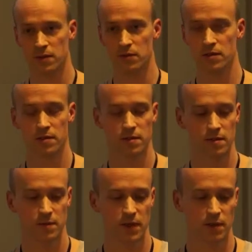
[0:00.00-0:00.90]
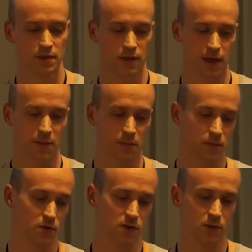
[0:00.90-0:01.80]
use, because it can
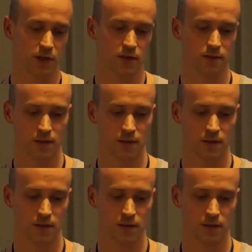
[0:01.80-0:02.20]
also be